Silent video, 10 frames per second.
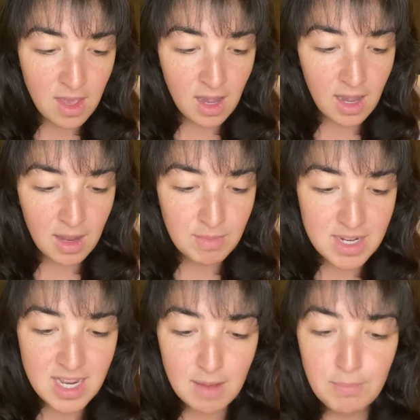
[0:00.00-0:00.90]
the
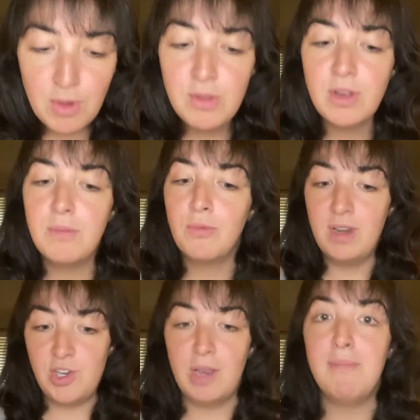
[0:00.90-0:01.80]
tempos are
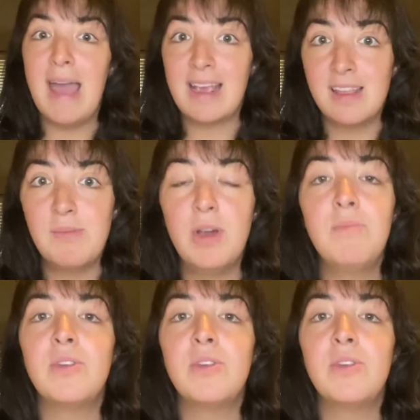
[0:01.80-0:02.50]
reaching maximum,